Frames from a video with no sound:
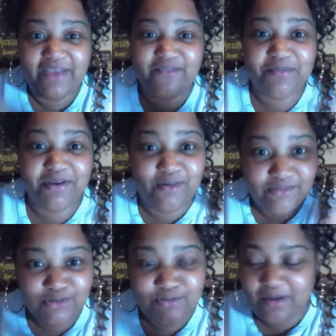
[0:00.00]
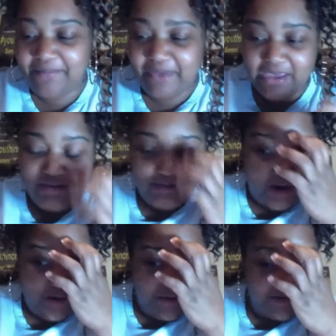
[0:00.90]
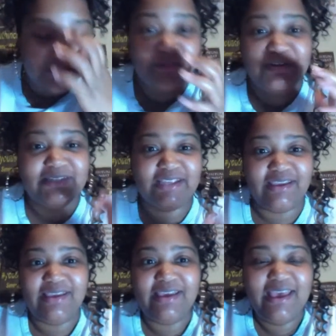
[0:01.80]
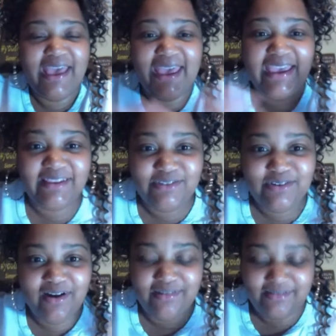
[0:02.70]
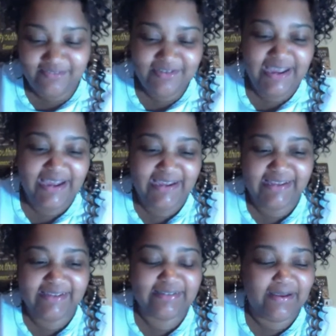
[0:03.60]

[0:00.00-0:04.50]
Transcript: I haven't been on to my page all week. So I want to say hey to all of you guys.